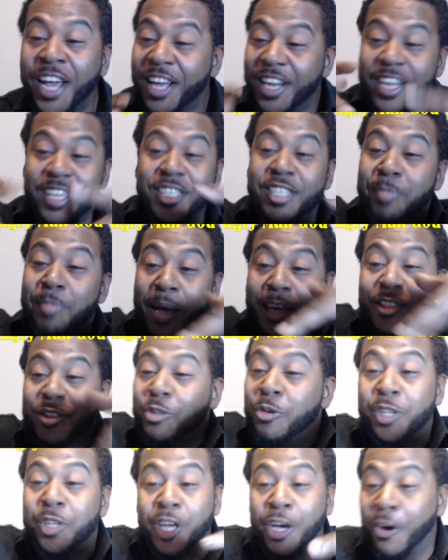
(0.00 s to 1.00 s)
This is my
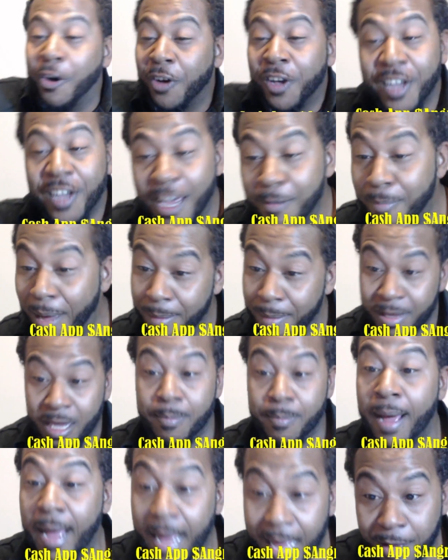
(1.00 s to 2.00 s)
studio. It might be at
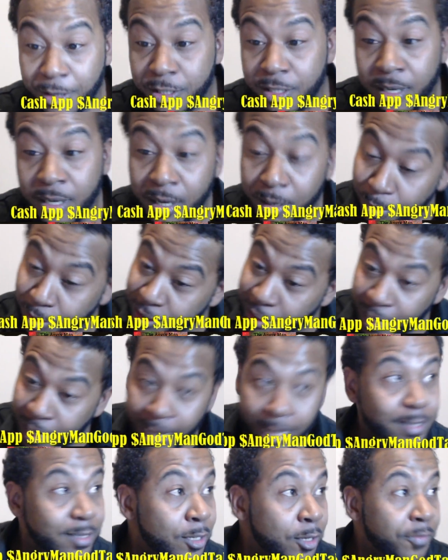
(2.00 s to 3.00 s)
my house, but yeah,
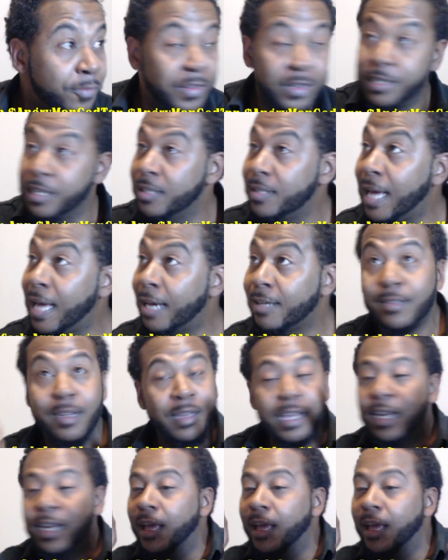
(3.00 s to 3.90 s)
it's a little 15,000.